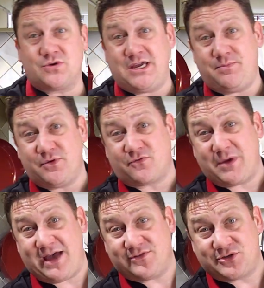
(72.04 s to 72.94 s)
keep you from
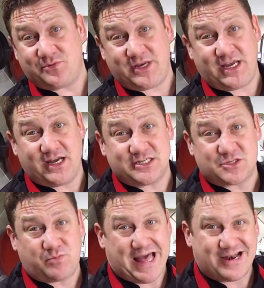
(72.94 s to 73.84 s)
having too many
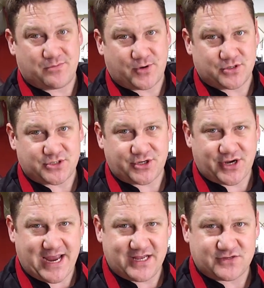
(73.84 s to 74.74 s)
splatter burns on
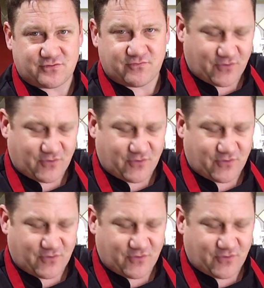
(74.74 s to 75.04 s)
your hands from